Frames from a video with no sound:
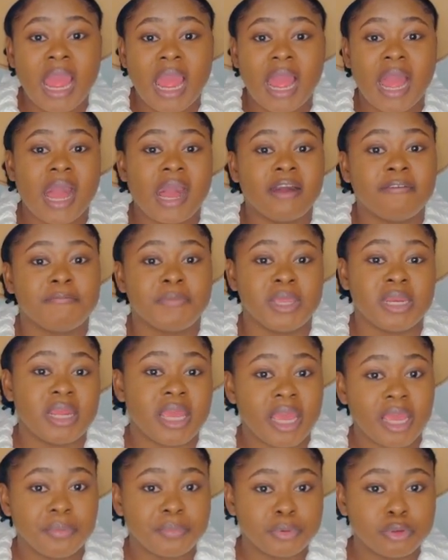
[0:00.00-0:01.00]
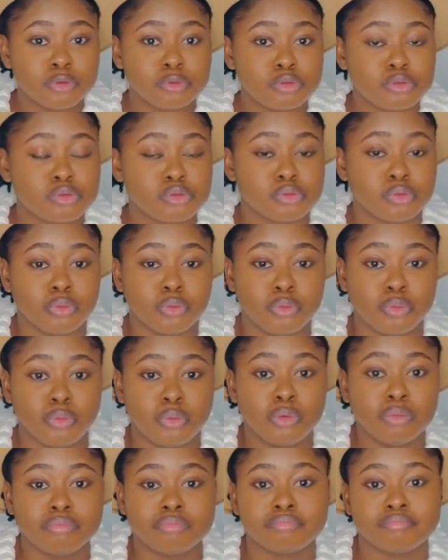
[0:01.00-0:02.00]
I've been able to
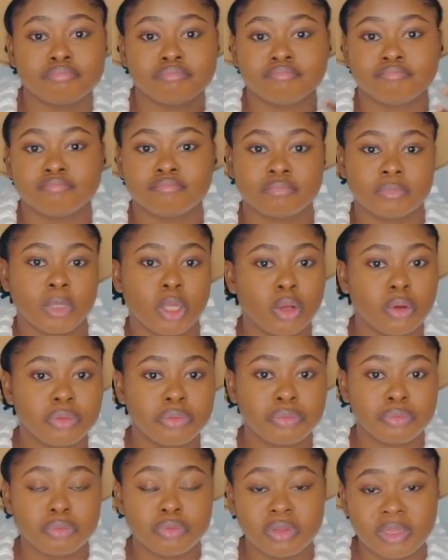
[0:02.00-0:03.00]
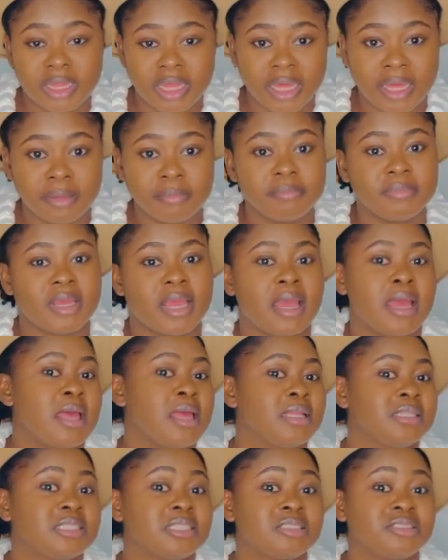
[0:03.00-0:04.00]
go through them
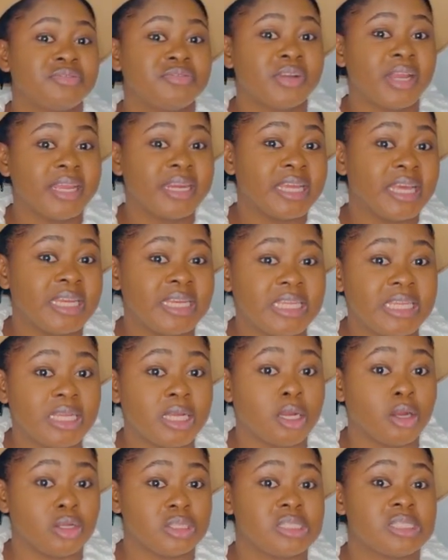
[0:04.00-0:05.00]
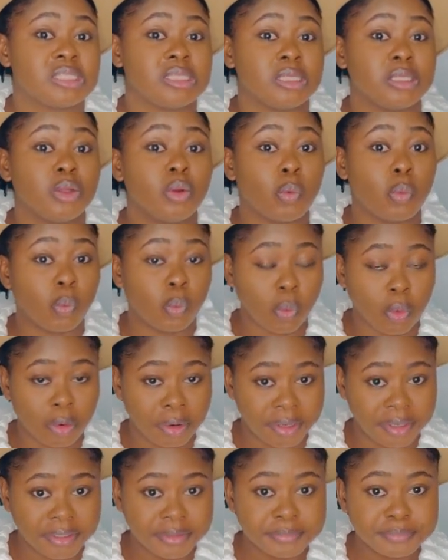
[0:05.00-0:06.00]
and finally gotten
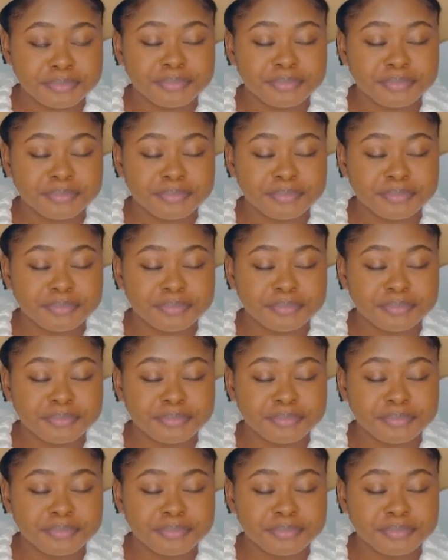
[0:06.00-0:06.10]
one,